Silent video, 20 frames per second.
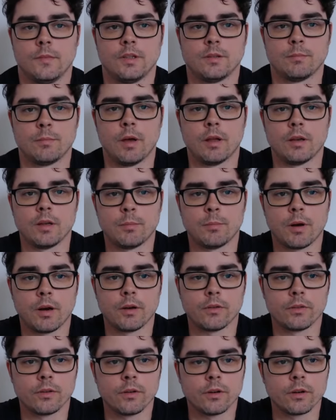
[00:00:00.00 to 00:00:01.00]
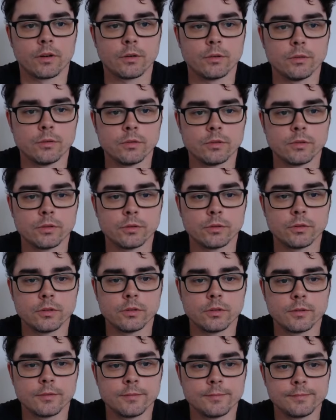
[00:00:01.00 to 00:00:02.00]
Is body parser a cool
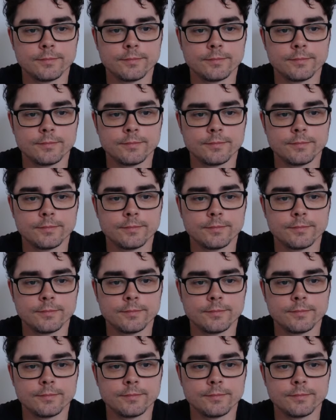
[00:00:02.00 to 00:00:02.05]
tool?